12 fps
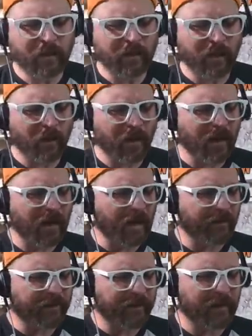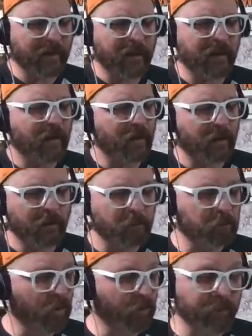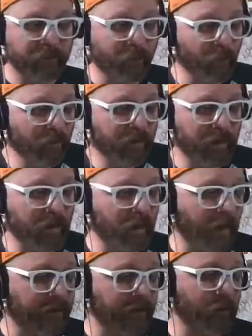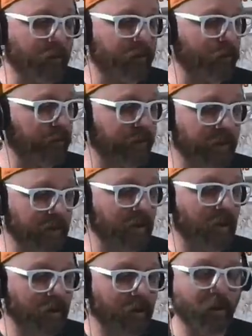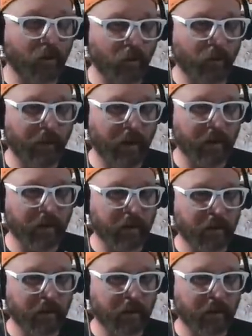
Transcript: you know, I, I, think moving forward, I think with with Hendon Hooker at quarterback,